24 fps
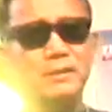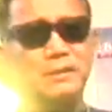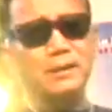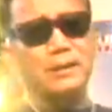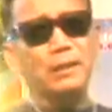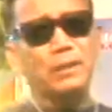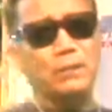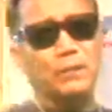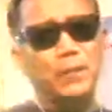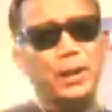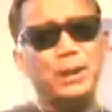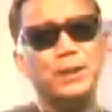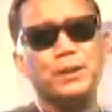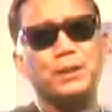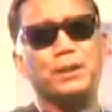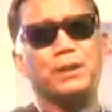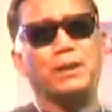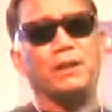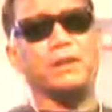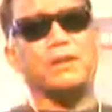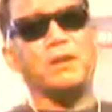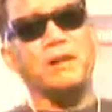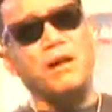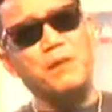the
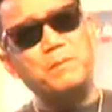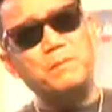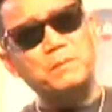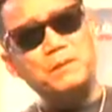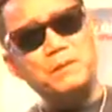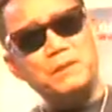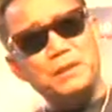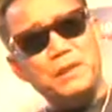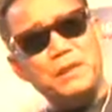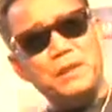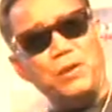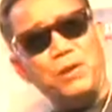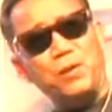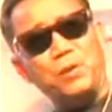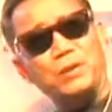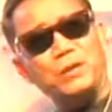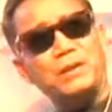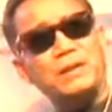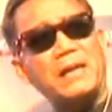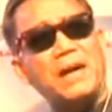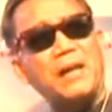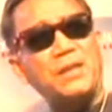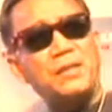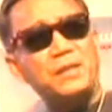picture of the
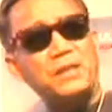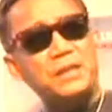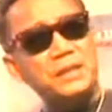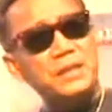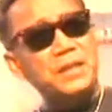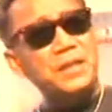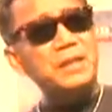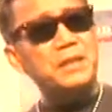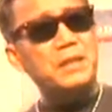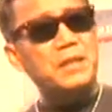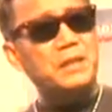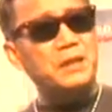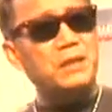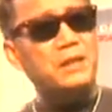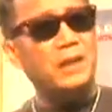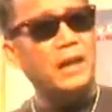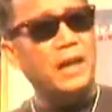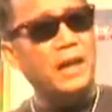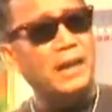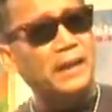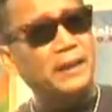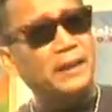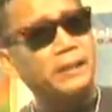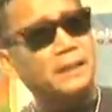Holy God Jesus
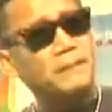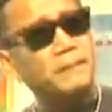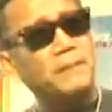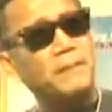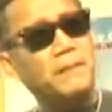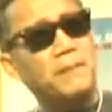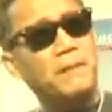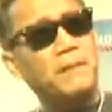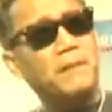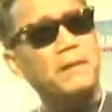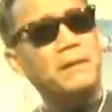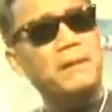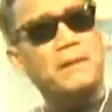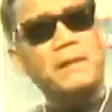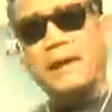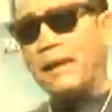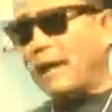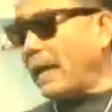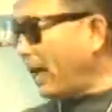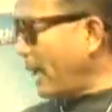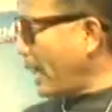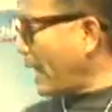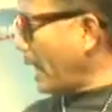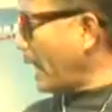Christ
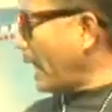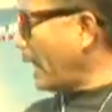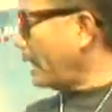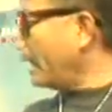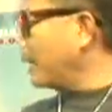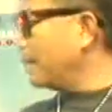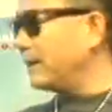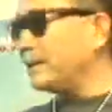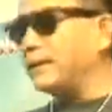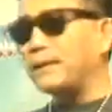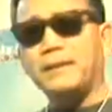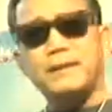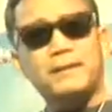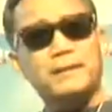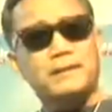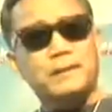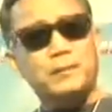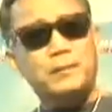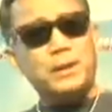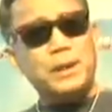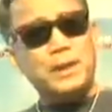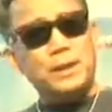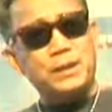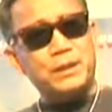and the
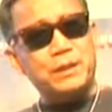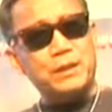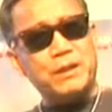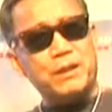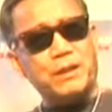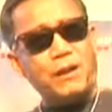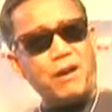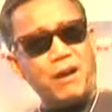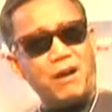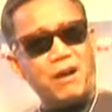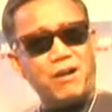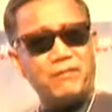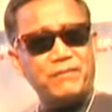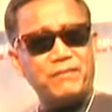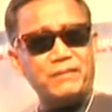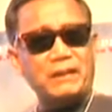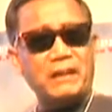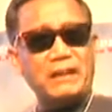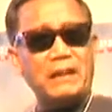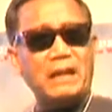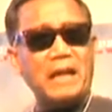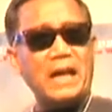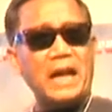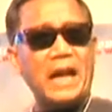picture of
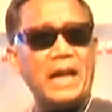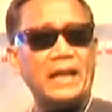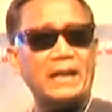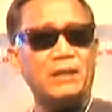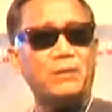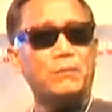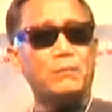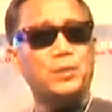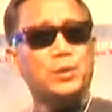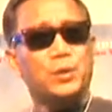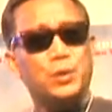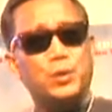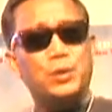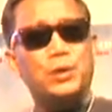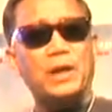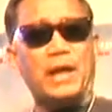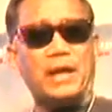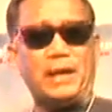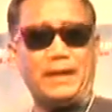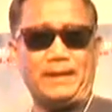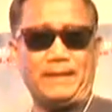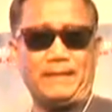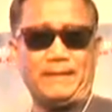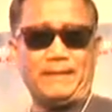the Lion of
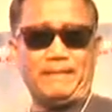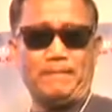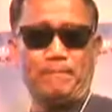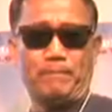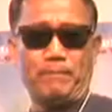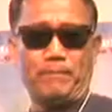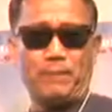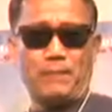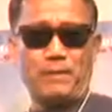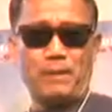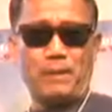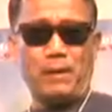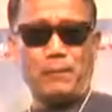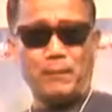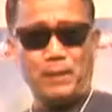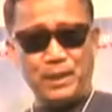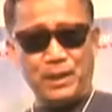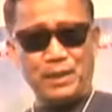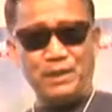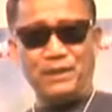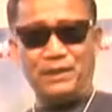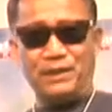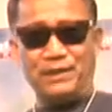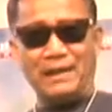Judah up
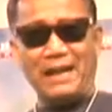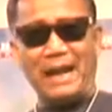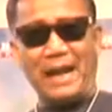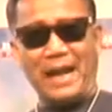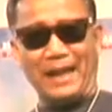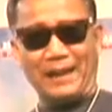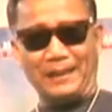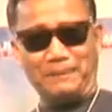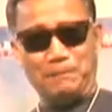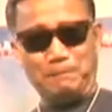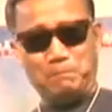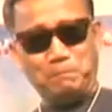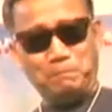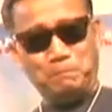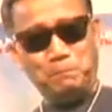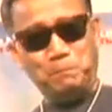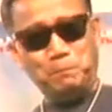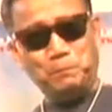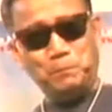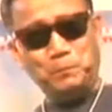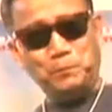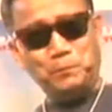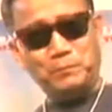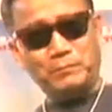here in the sky.
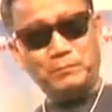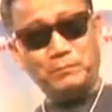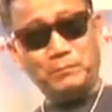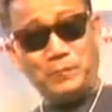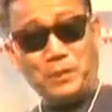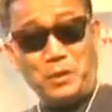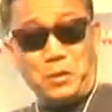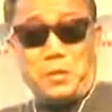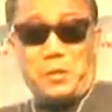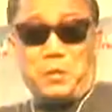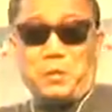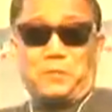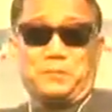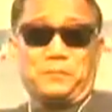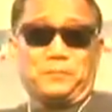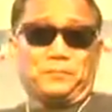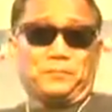You know,